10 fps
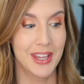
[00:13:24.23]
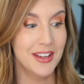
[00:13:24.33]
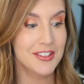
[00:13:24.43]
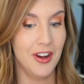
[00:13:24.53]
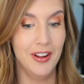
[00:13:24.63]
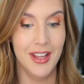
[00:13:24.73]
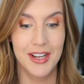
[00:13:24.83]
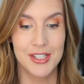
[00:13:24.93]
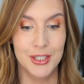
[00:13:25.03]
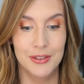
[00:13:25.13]
That's all
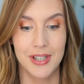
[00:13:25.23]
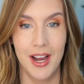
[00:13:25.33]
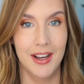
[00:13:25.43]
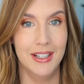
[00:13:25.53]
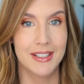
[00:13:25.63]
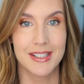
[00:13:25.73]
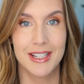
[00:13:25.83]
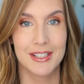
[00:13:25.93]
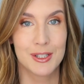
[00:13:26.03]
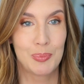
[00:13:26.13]
I do, guys.
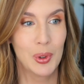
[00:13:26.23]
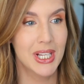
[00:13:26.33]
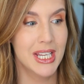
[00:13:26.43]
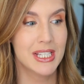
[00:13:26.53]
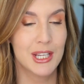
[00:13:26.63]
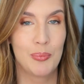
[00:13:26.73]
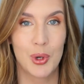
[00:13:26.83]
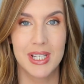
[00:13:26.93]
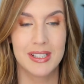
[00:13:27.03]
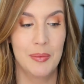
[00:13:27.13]
It's pretty easy,
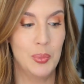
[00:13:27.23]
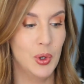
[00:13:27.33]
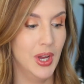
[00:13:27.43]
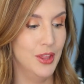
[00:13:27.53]
pretty simple,